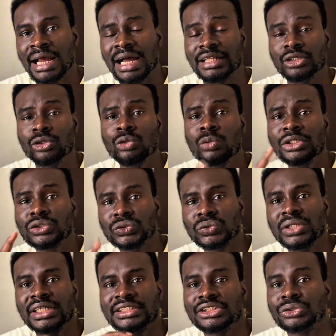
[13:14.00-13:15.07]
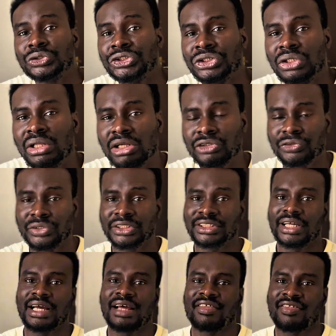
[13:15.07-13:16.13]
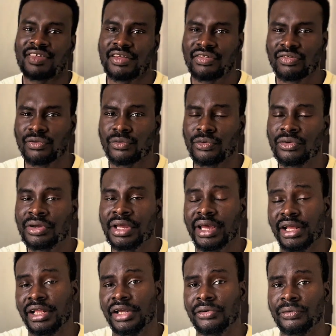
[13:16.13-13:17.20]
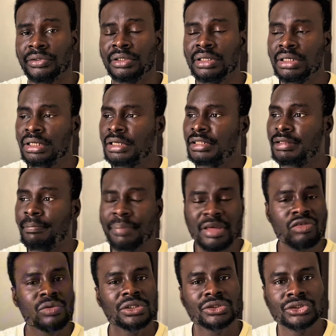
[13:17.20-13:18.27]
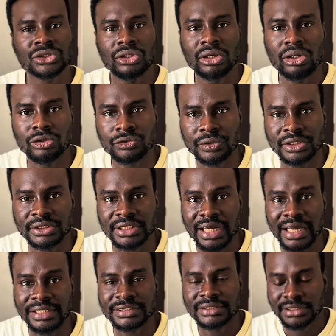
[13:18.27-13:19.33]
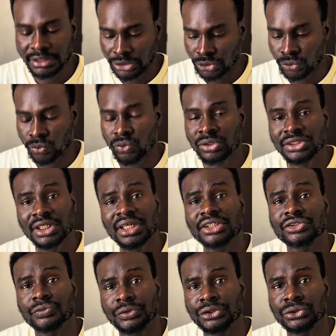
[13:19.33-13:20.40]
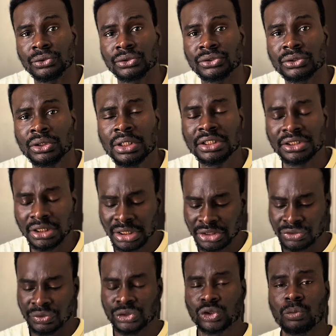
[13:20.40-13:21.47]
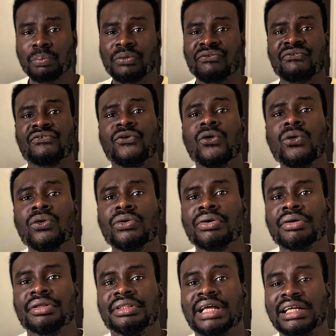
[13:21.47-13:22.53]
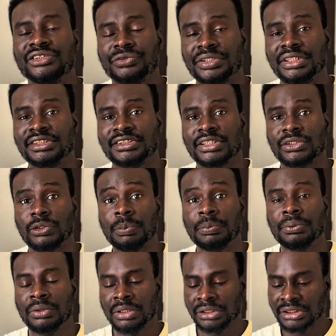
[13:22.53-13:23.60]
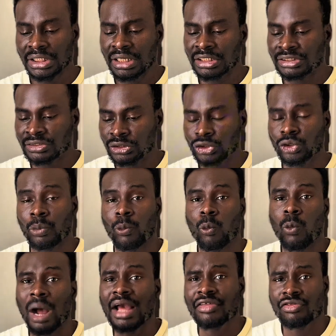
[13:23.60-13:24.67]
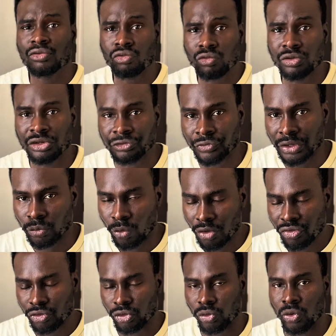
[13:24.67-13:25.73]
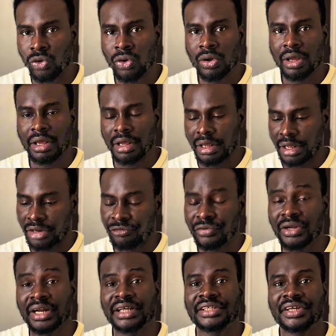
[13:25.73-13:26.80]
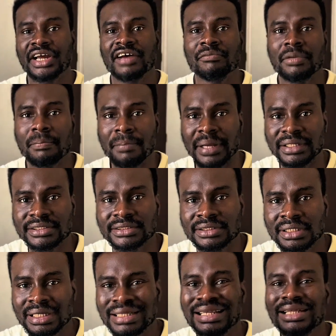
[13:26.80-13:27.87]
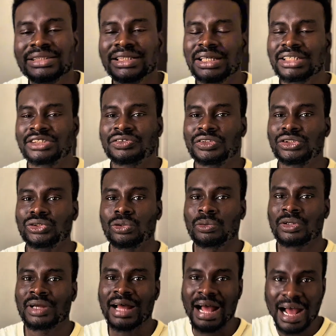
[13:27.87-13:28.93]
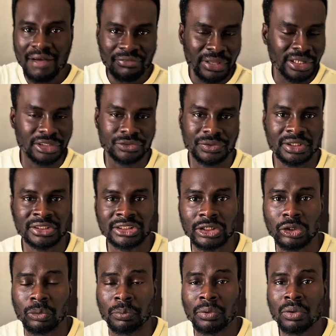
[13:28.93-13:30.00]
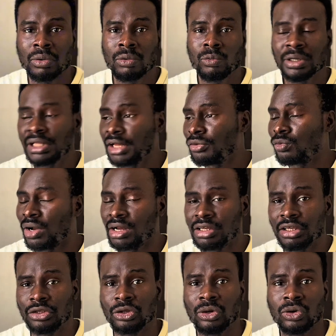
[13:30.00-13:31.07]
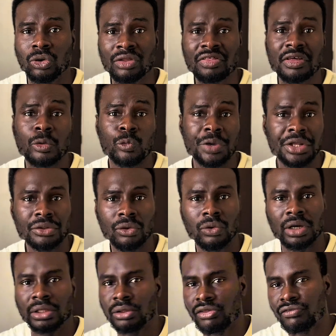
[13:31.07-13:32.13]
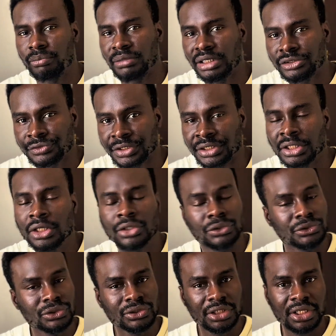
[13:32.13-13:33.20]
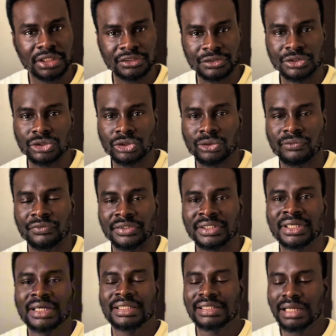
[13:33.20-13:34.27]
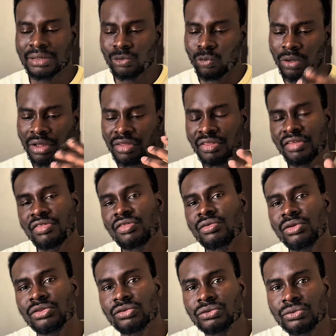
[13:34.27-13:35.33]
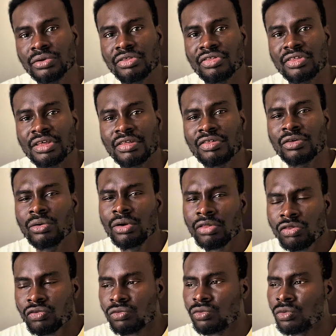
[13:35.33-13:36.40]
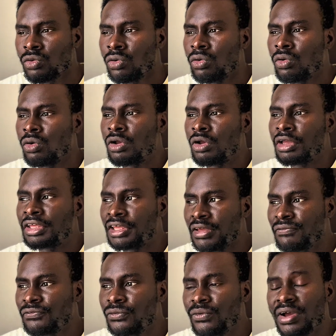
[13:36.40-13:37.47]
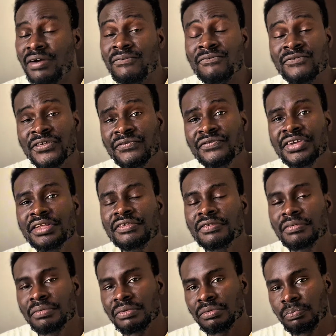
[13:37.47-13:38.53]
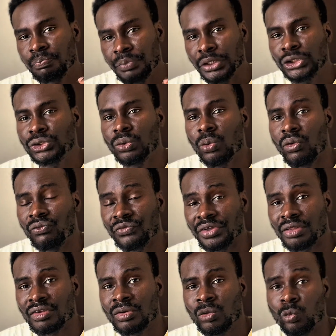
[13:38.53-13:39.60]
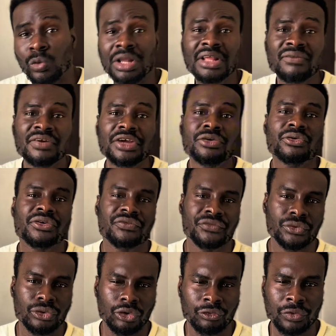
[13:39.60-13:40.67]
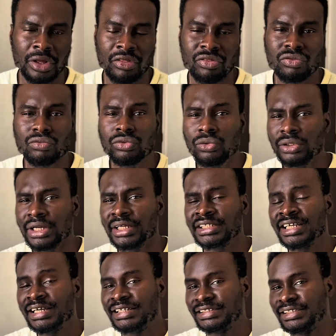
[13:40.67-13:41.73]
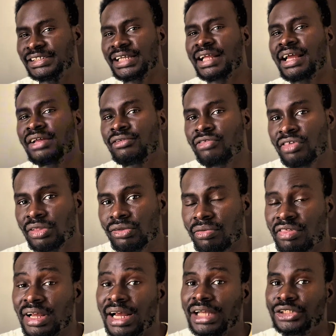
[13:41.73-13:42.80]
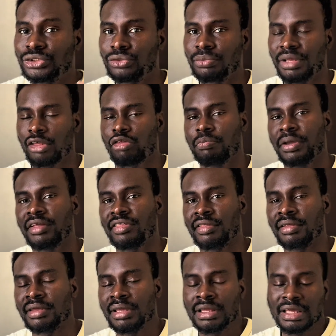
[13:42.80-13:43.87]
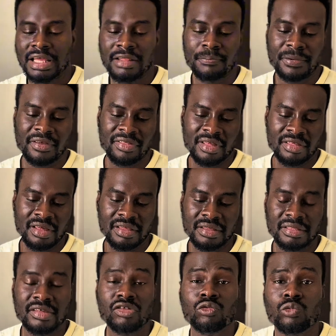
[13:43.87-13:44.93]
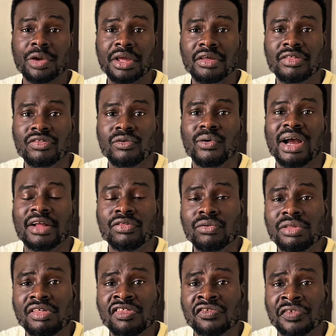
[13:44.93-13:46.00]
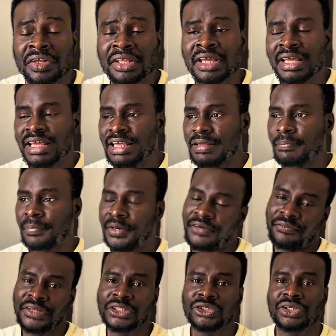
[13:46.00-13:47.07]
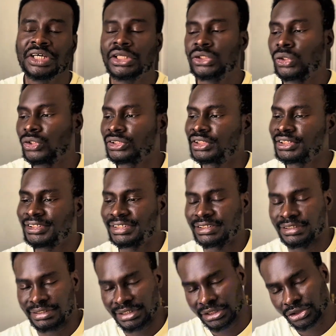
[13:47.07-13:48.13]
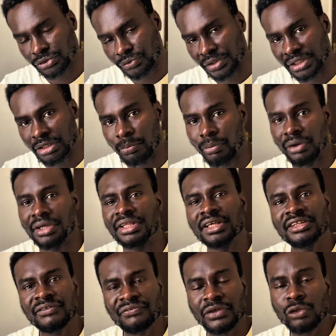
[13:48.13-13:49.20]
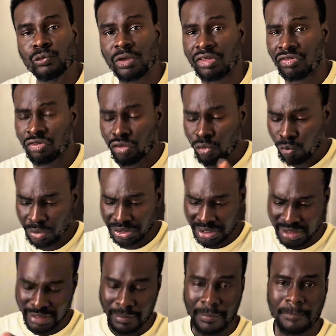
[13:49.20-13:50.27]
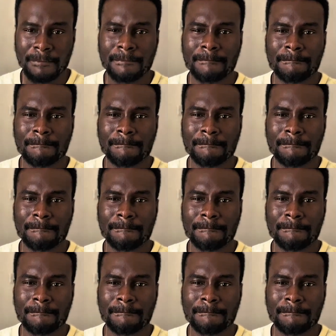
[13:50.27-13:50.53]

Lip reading: And the only way to do that is to journal your trades, like I said so earlier on. The best way to journal your trades, guys, is to take a screenshot. Take a screenshot before that trading setup. Take a screenshot whilst you took the trade once your entry criteria have been met, and take a screenshot after the trading setup. Whether you got a win or a loss from that trade, you still take a screenshot of it. Now, what this is going to do is going to give you a vivid picture of it whenever you review your trades to know that these are the kind of setups that I should be expecting. It presented in this way, so I took this trade. Peradventure, it does this in the next trade, but in a different way, still within the